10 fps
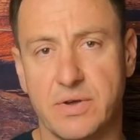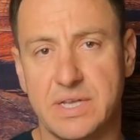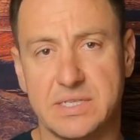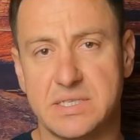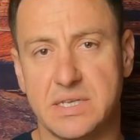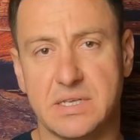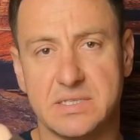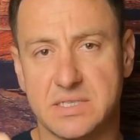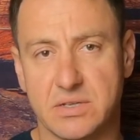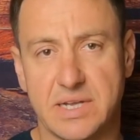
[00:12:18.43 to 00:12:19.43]
EDC
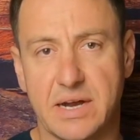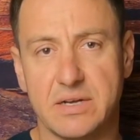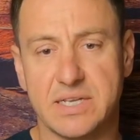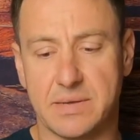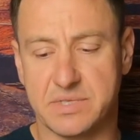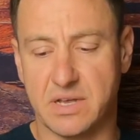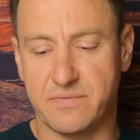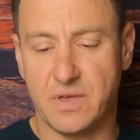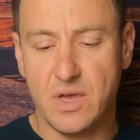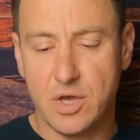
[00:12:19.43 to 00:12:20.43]
concealed carry type
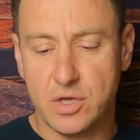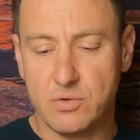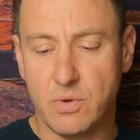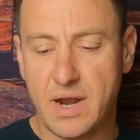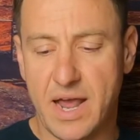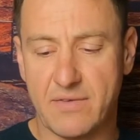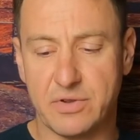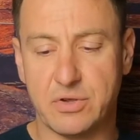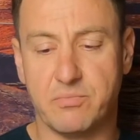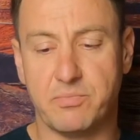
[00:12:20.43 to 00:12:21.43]
stuff, you want to have a
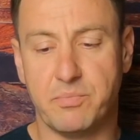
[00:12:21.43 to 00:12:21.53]
good